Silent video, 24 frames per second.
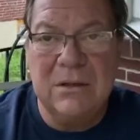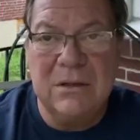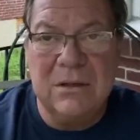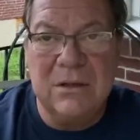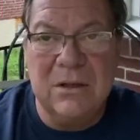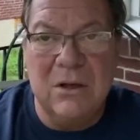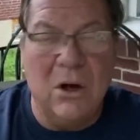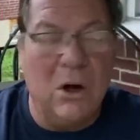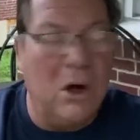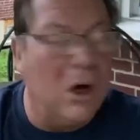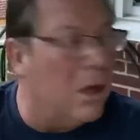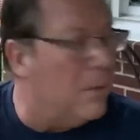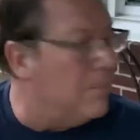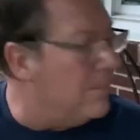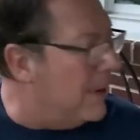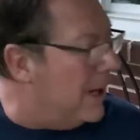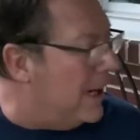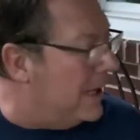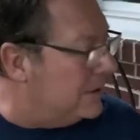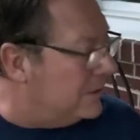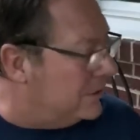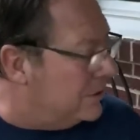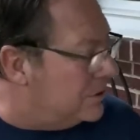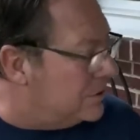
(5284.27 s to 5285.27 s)
car
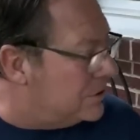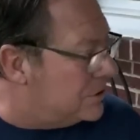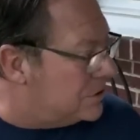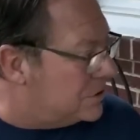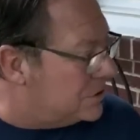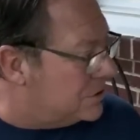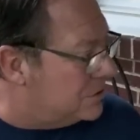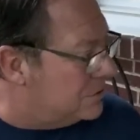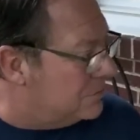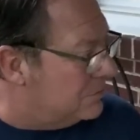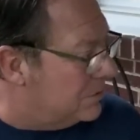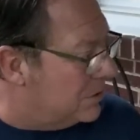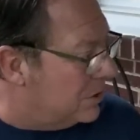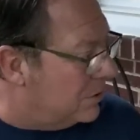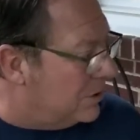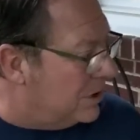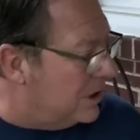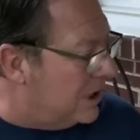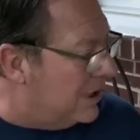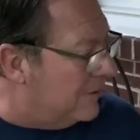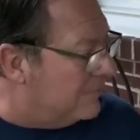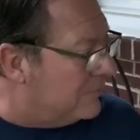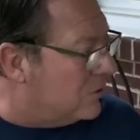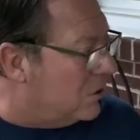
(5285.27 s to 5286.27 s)
magnets. We already
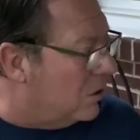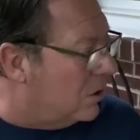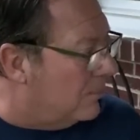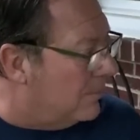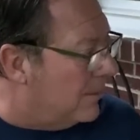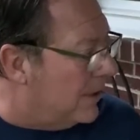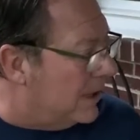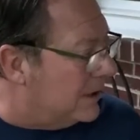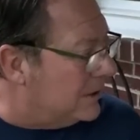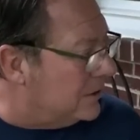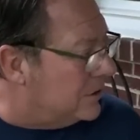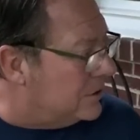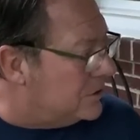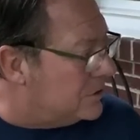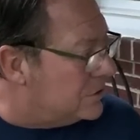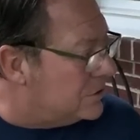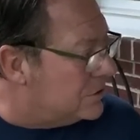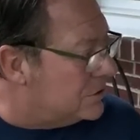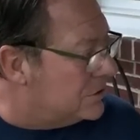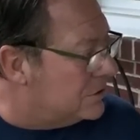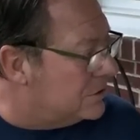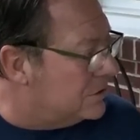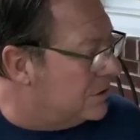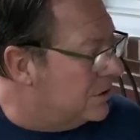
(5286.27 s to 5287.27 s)
have car magnets.
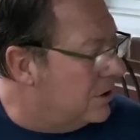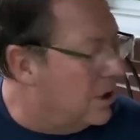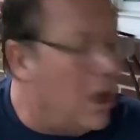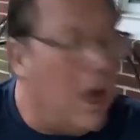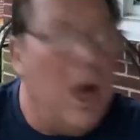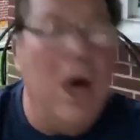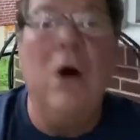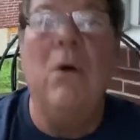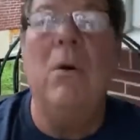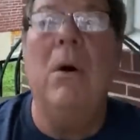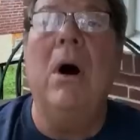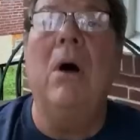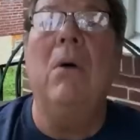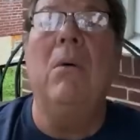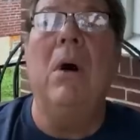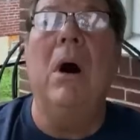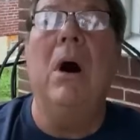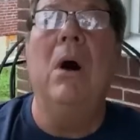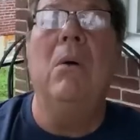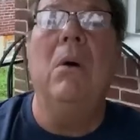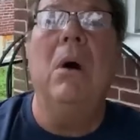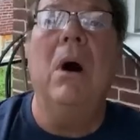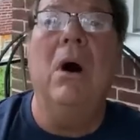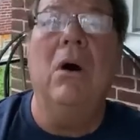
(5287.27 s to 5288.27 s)

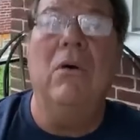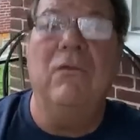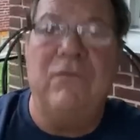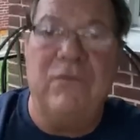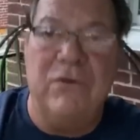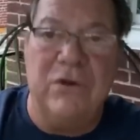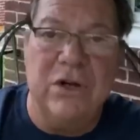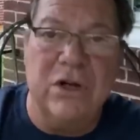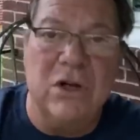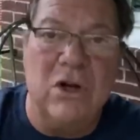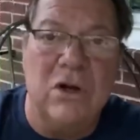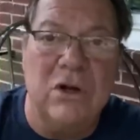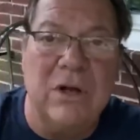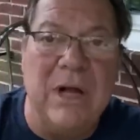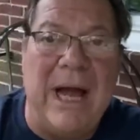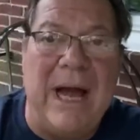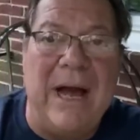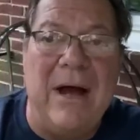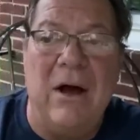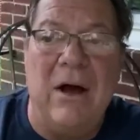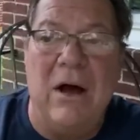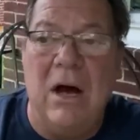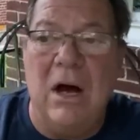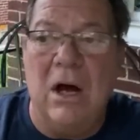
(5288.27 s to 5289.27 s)
Oh, for the
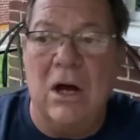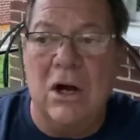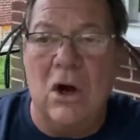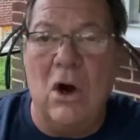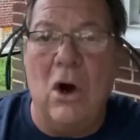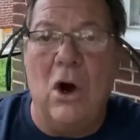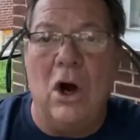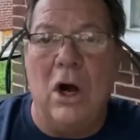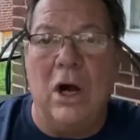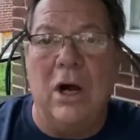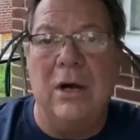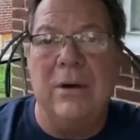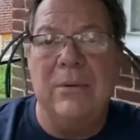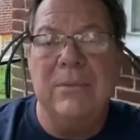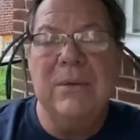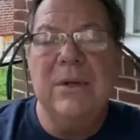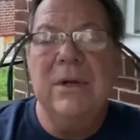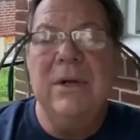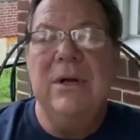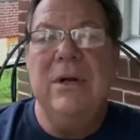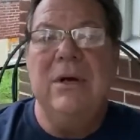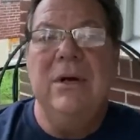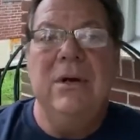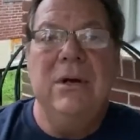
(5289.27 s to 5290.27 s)
car.
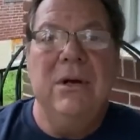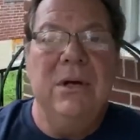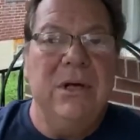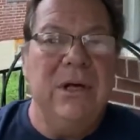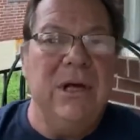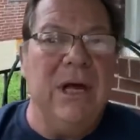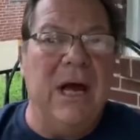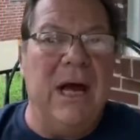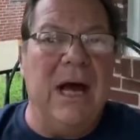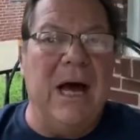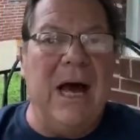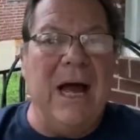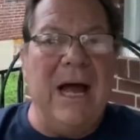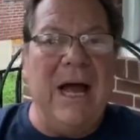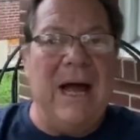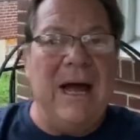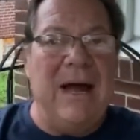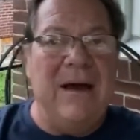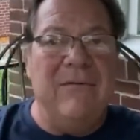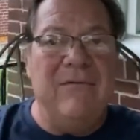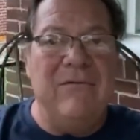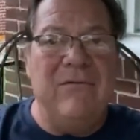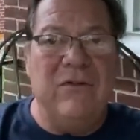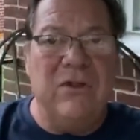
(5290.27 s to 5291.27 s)
Yeah, I
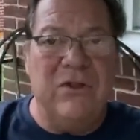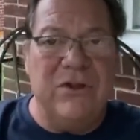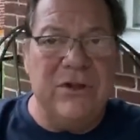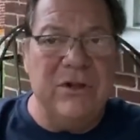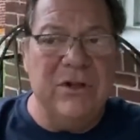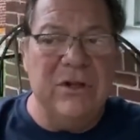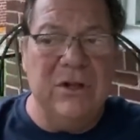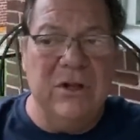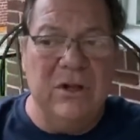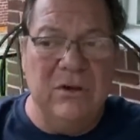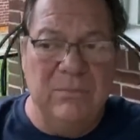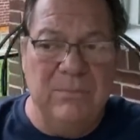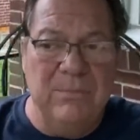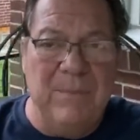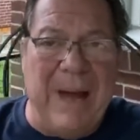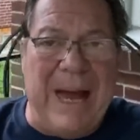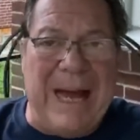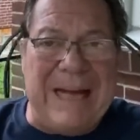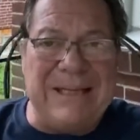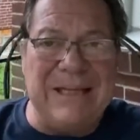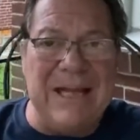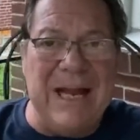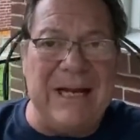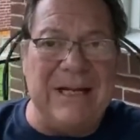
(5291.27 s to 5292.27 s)
have
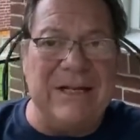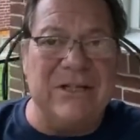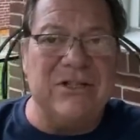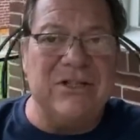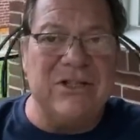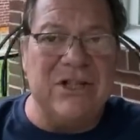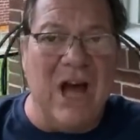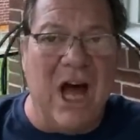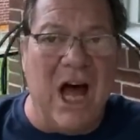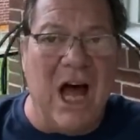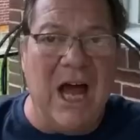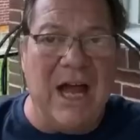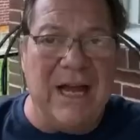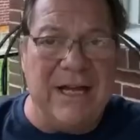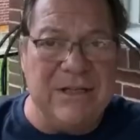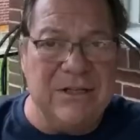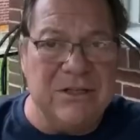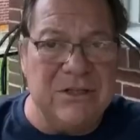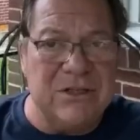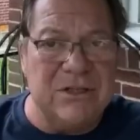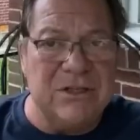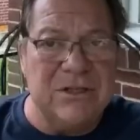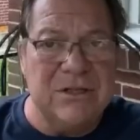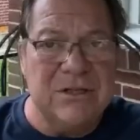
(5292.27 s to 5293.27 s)
magnetic
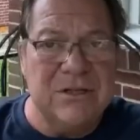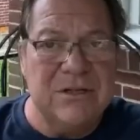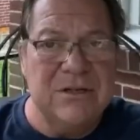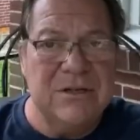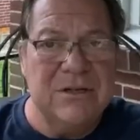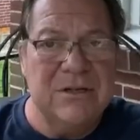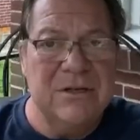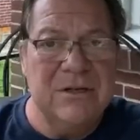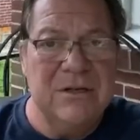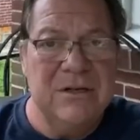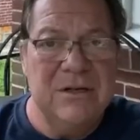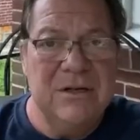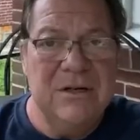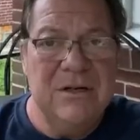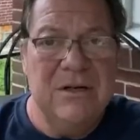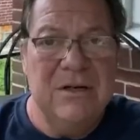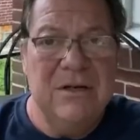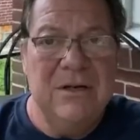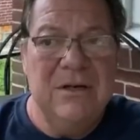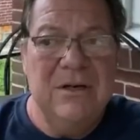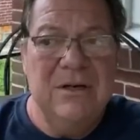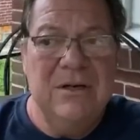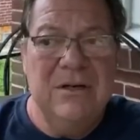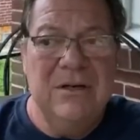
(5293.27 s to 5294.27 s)
signs
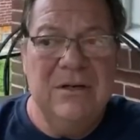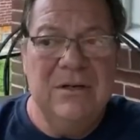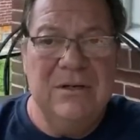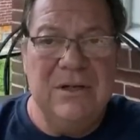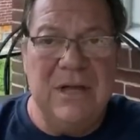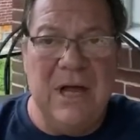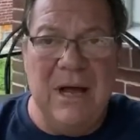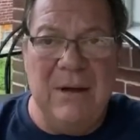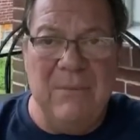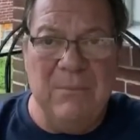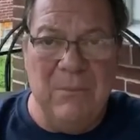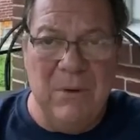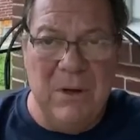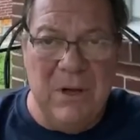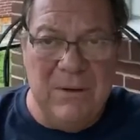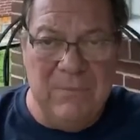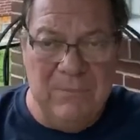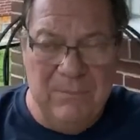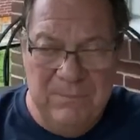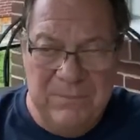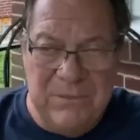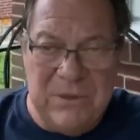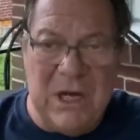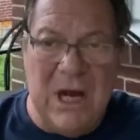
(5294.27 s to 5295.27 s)
that
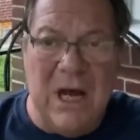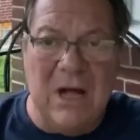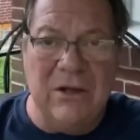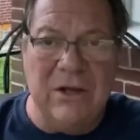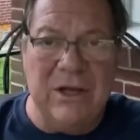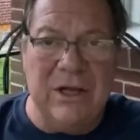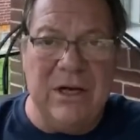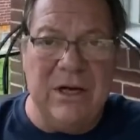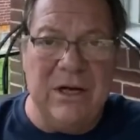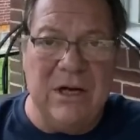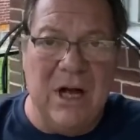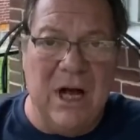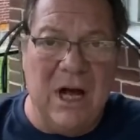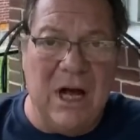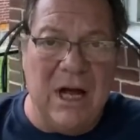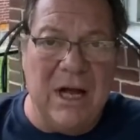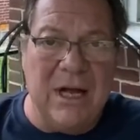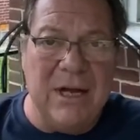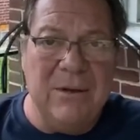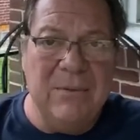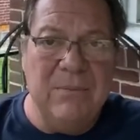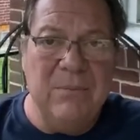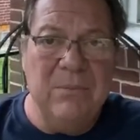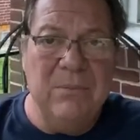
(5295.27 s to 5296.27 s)
Dolline and
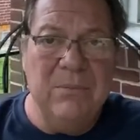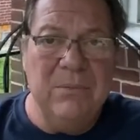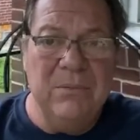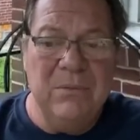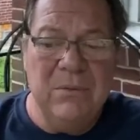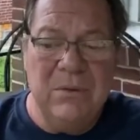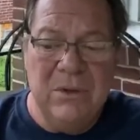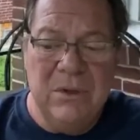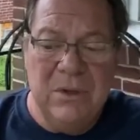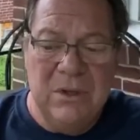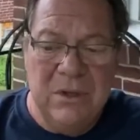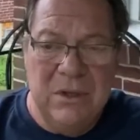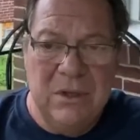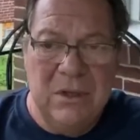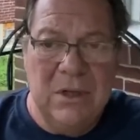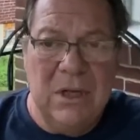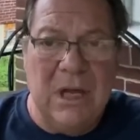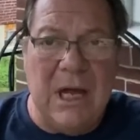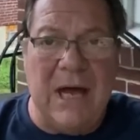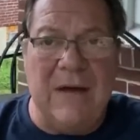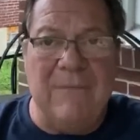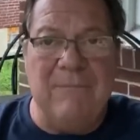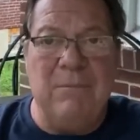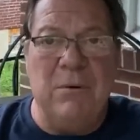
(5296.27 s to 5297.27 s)
I
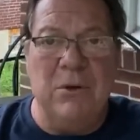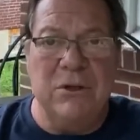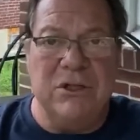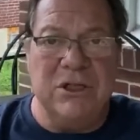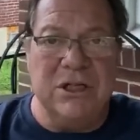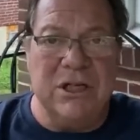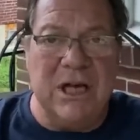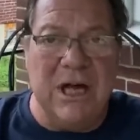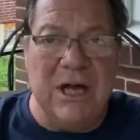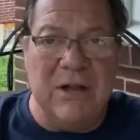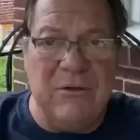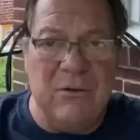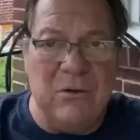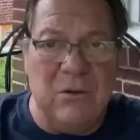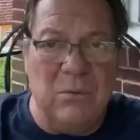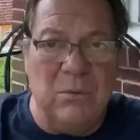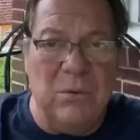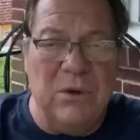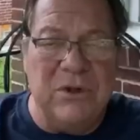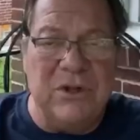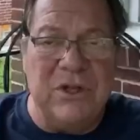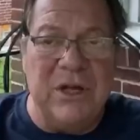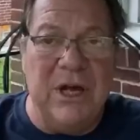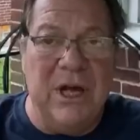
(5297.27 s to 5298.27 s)
have put together
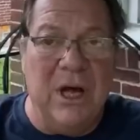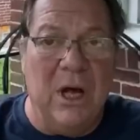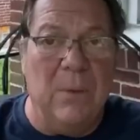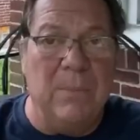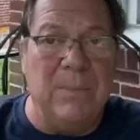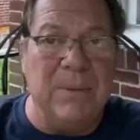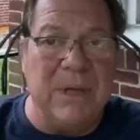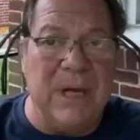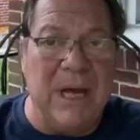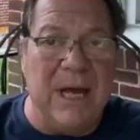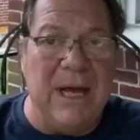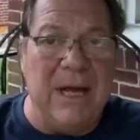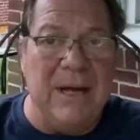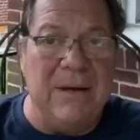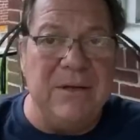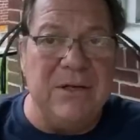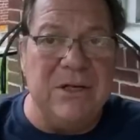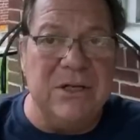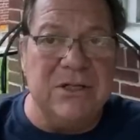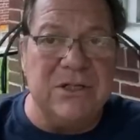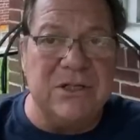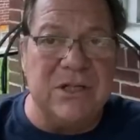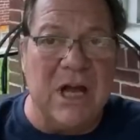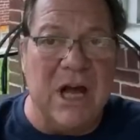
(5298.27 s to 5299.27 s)
with the help, again,
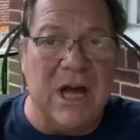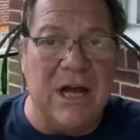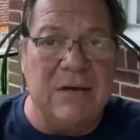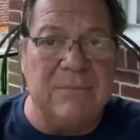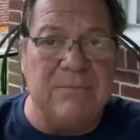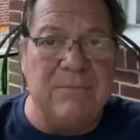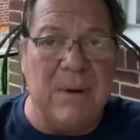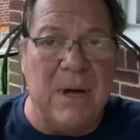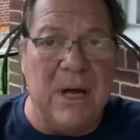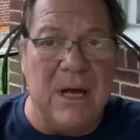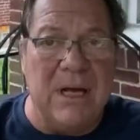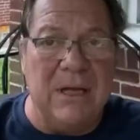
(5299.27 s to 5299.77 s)
designed by